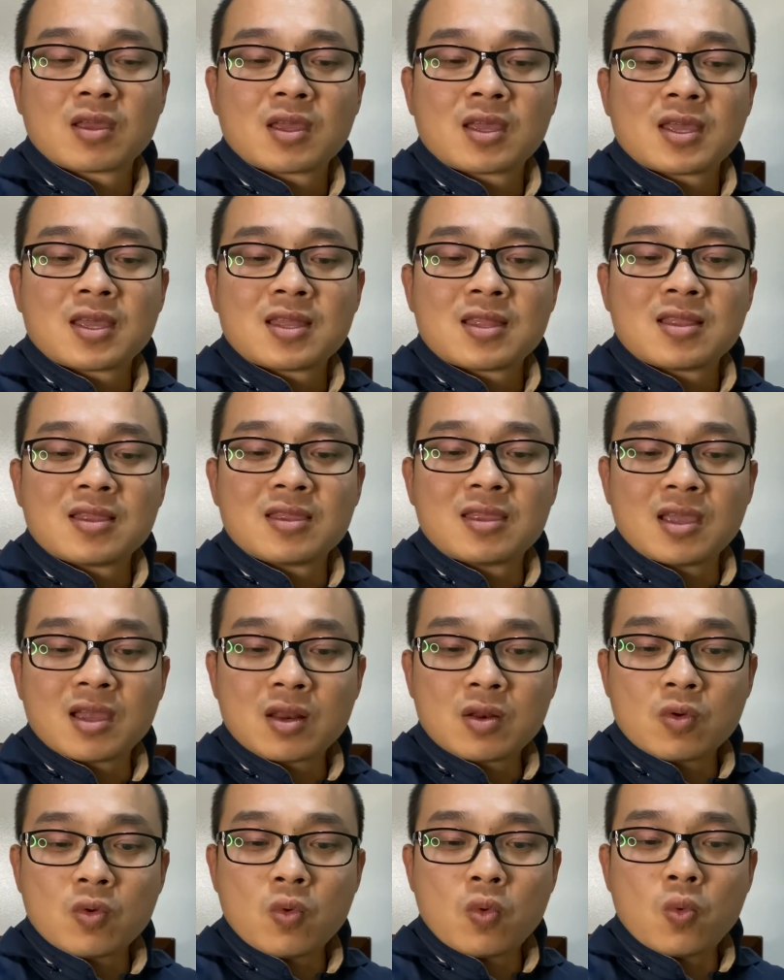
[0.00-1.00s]

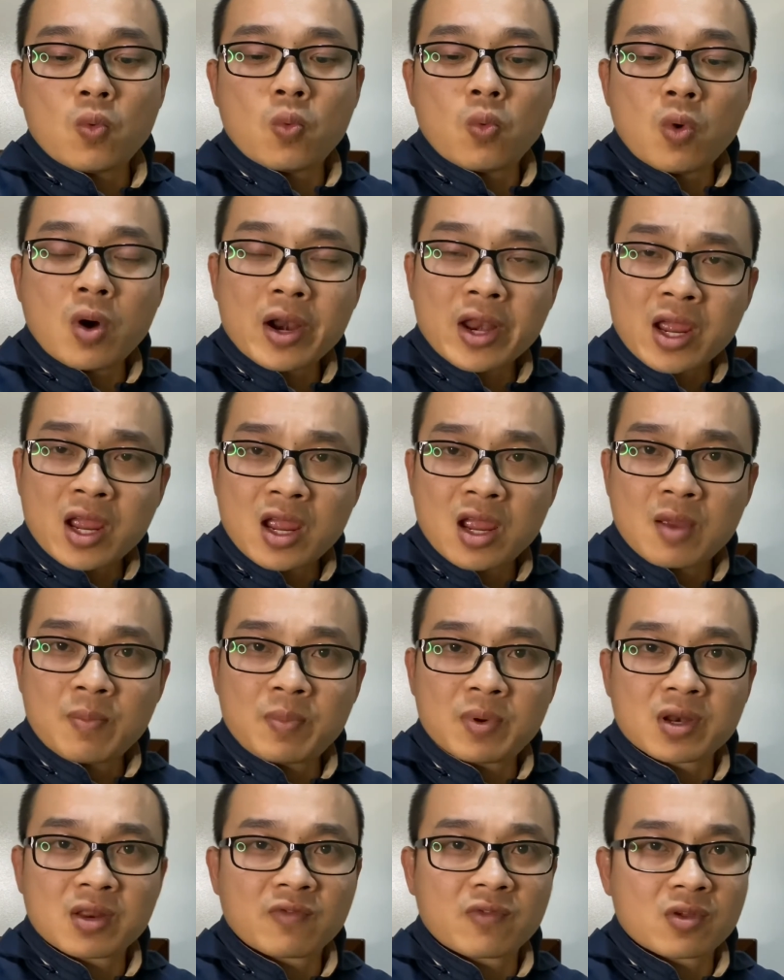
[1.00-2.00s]
Then what
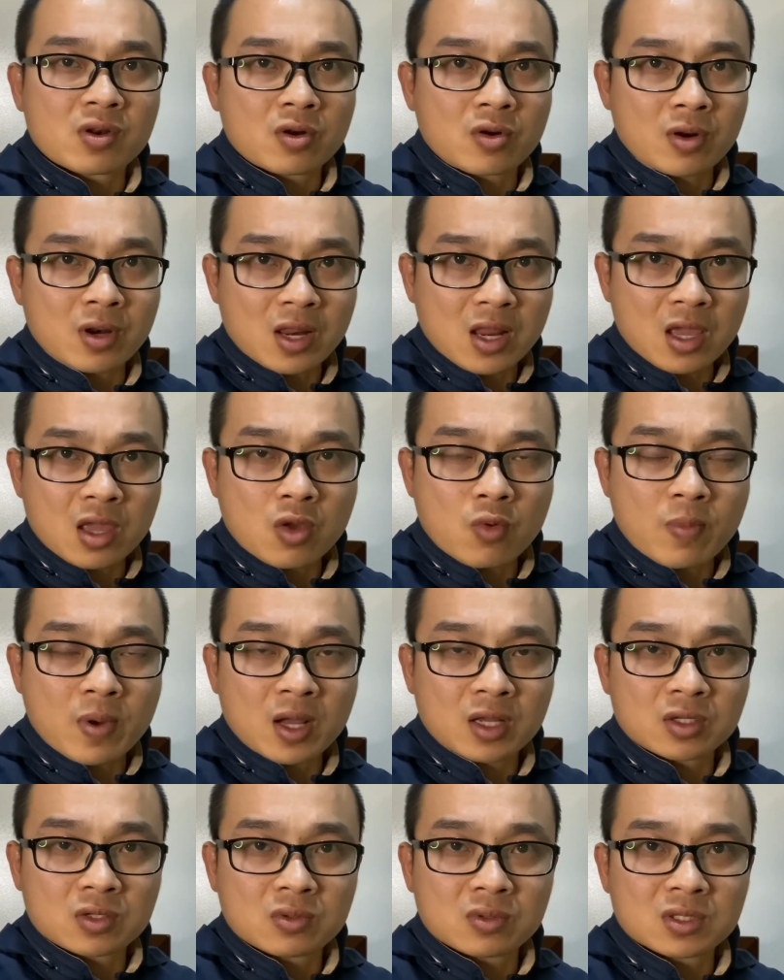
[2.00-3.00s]
happens if you're not an
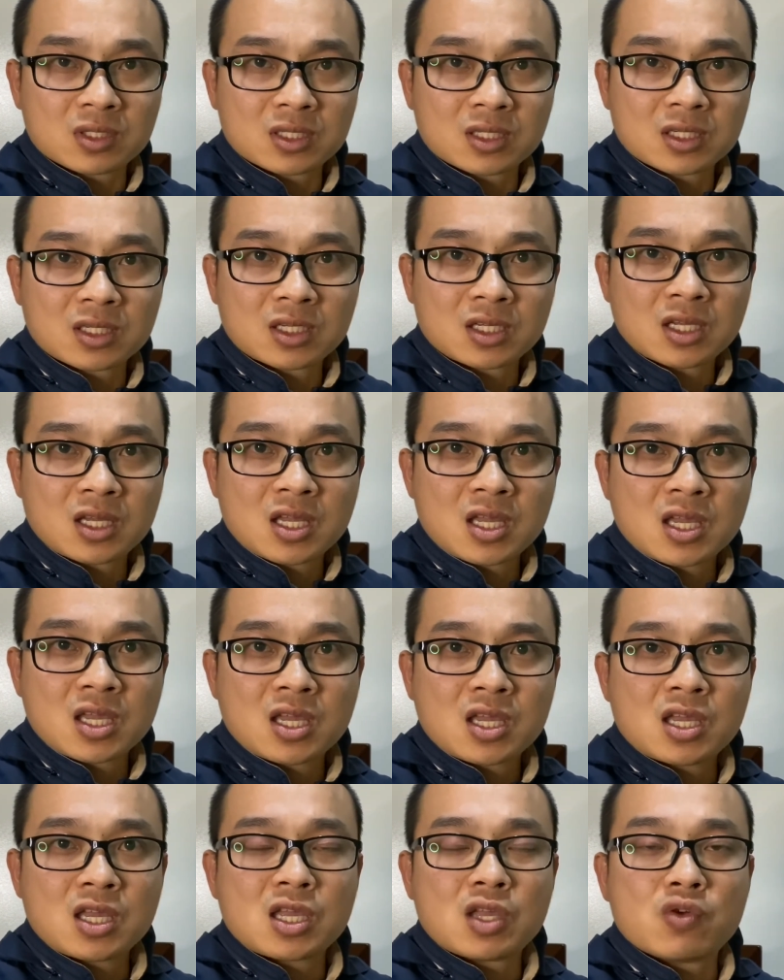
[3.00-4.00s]
acupuncturist?
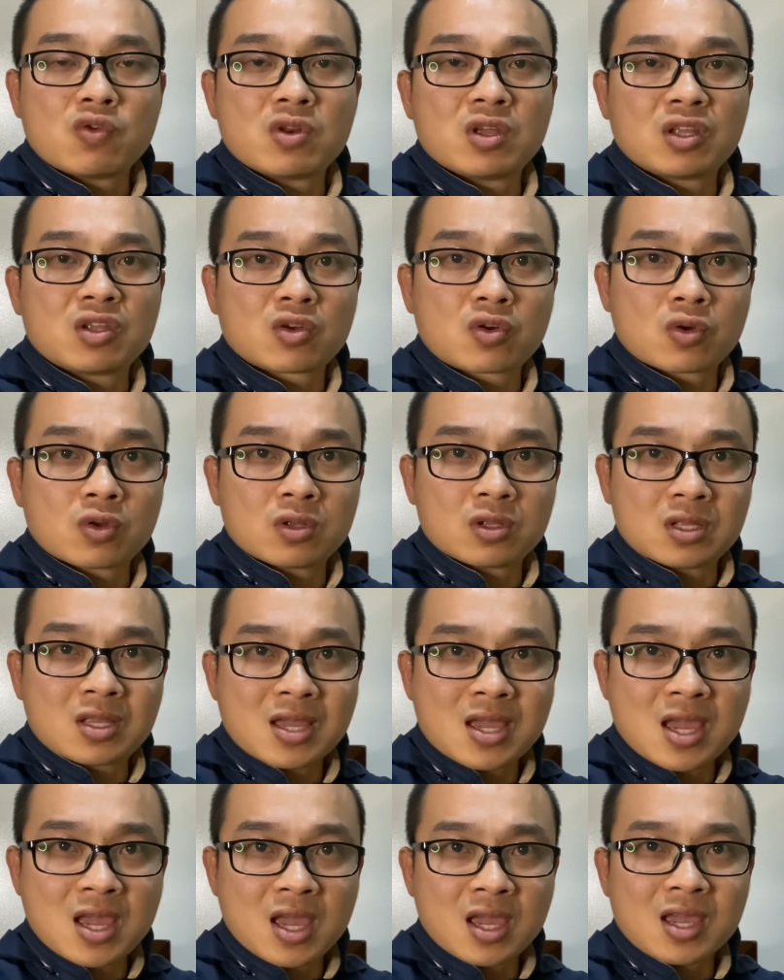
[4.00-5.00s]
You need to
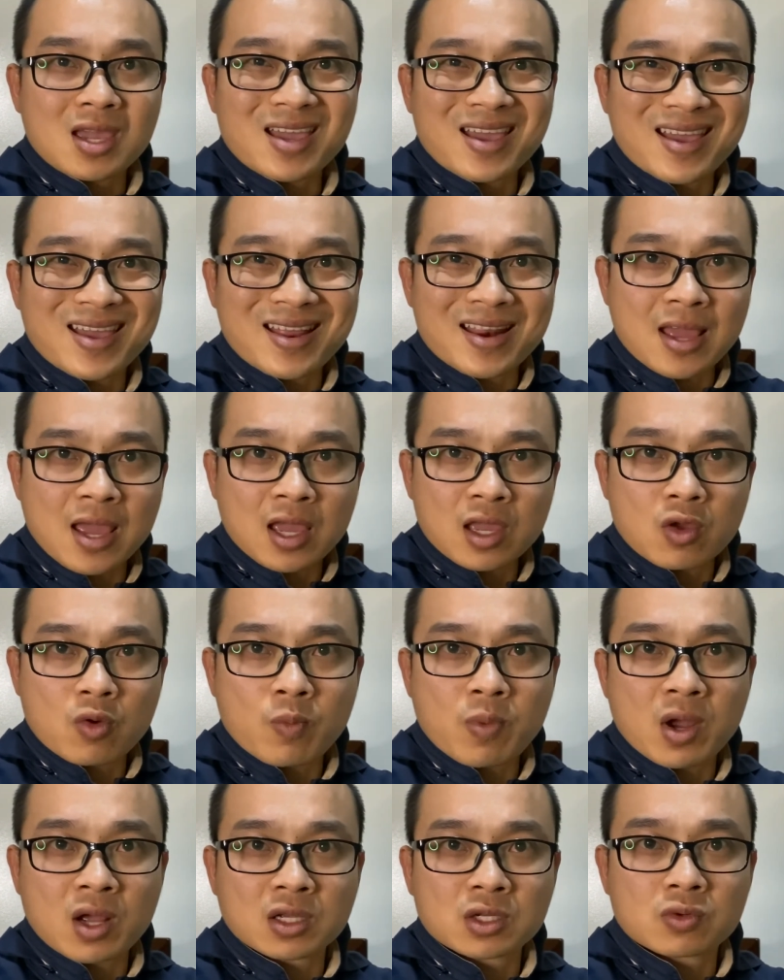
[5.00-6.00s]
contact an
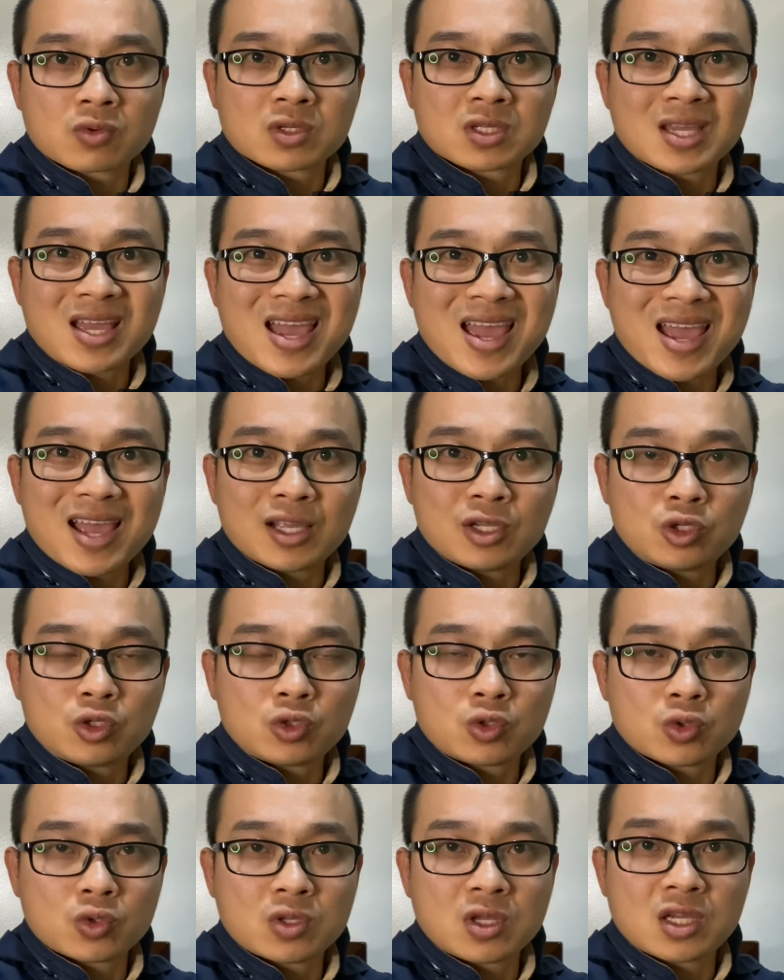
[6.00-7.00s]
acupuncturist as
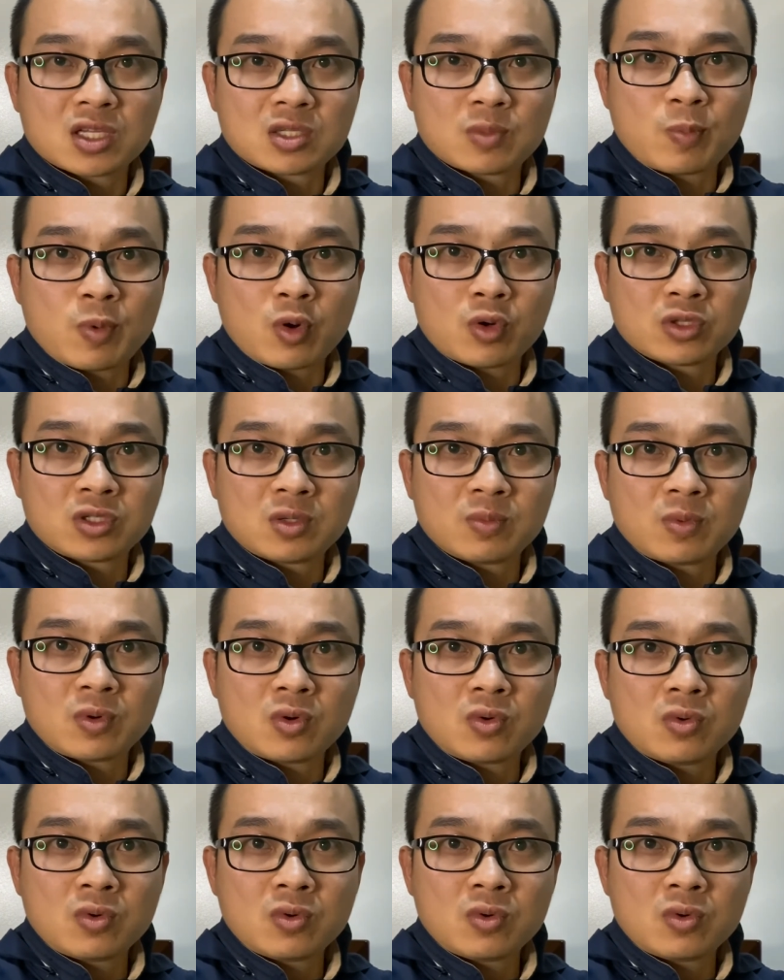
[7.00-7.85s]
soon as possible.